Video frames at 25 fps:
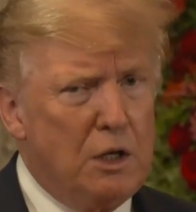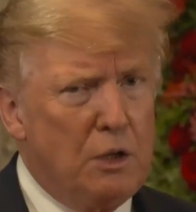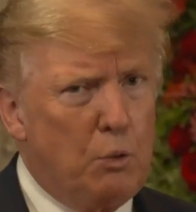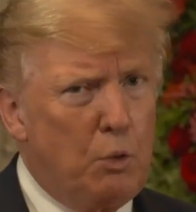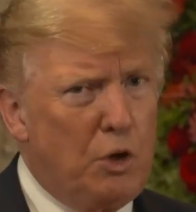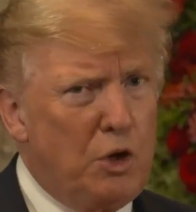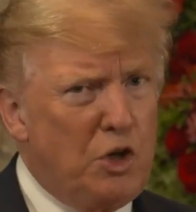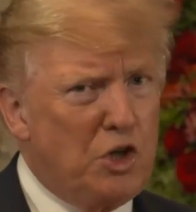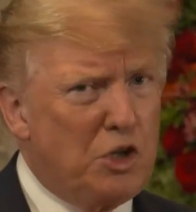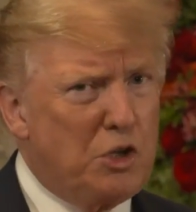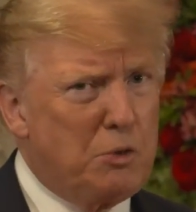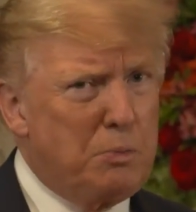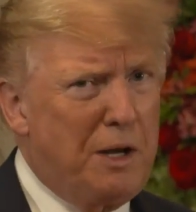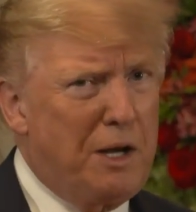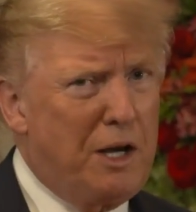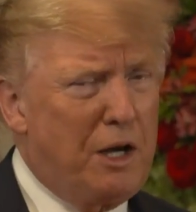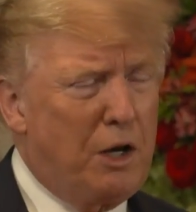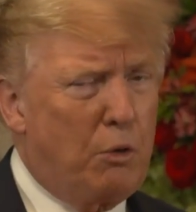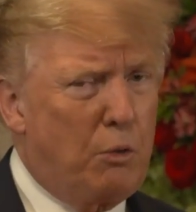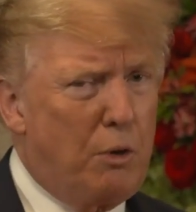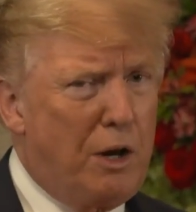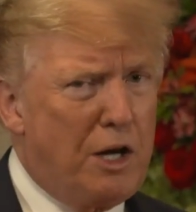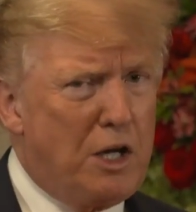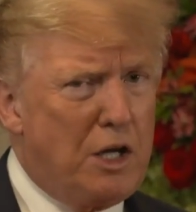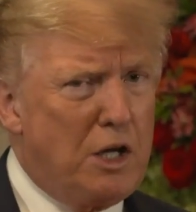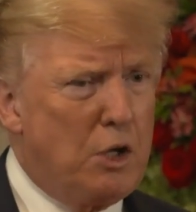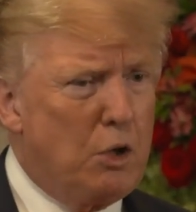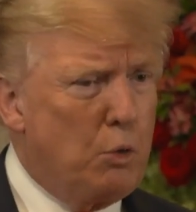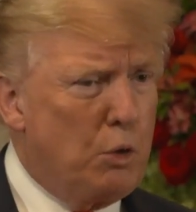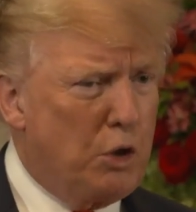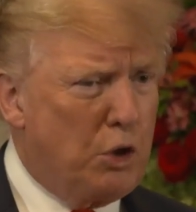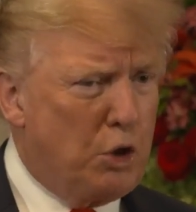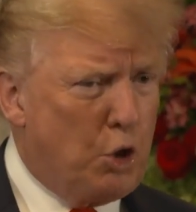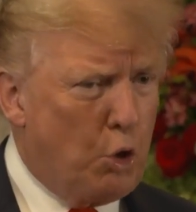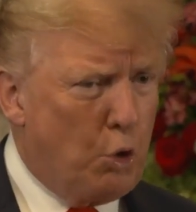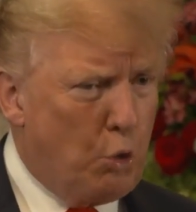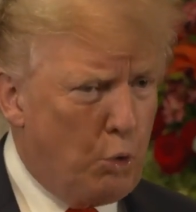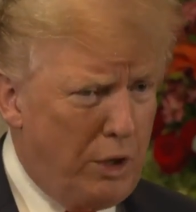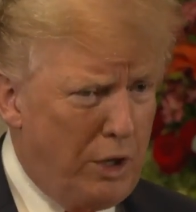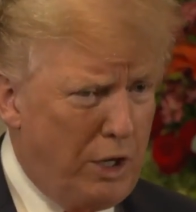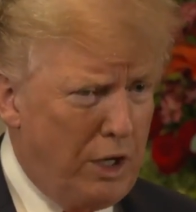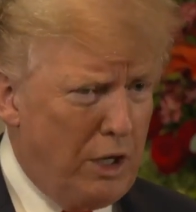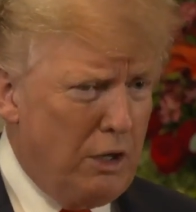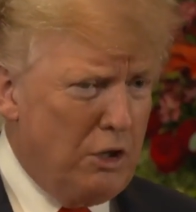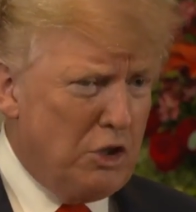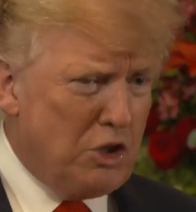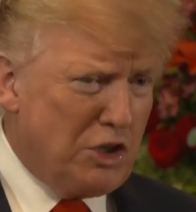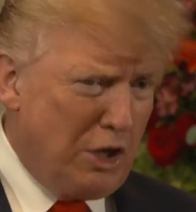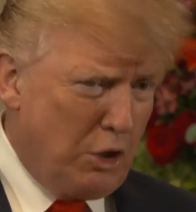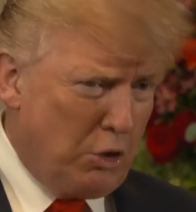We just made a great deal with
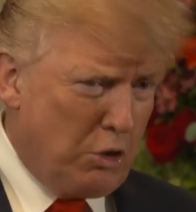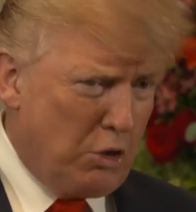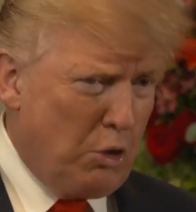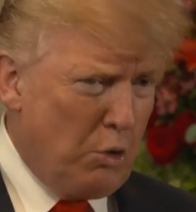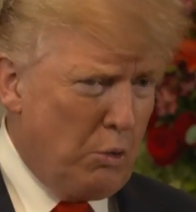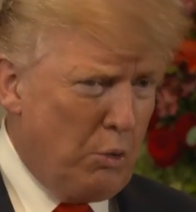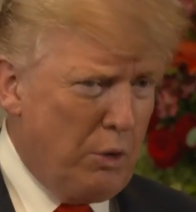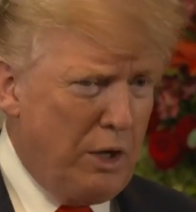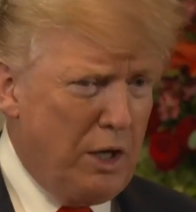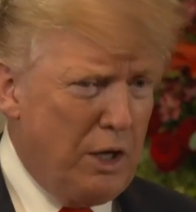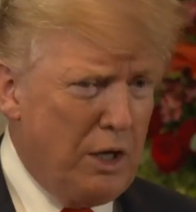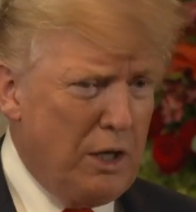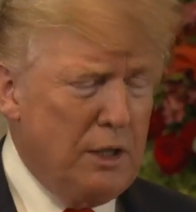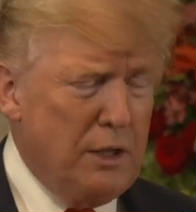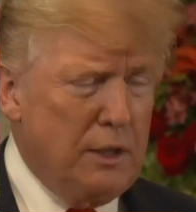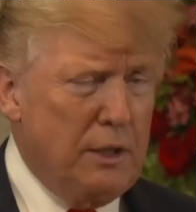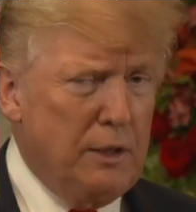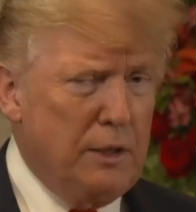Korea, South Korea.